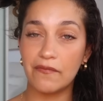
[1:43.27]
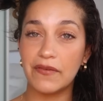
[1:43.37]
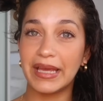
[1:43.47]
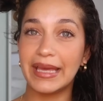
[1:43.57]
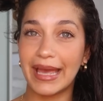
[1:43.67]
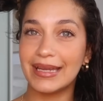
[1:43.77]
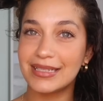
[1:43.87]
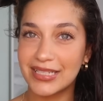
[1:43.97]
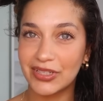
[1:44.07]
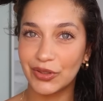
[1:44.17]

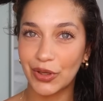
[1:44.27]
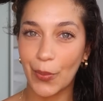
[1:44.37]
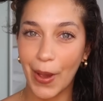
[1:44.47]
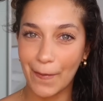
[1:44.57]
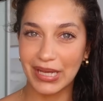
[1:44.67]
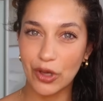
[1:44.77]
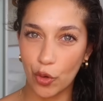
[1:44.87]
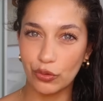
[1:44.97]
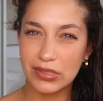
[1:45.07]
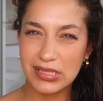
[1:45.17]
forget about my
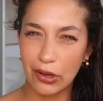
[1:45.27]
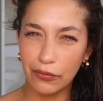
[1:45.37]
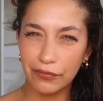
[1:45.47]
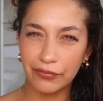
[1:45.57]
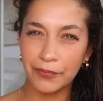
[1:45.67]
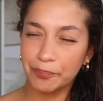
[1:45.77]
own self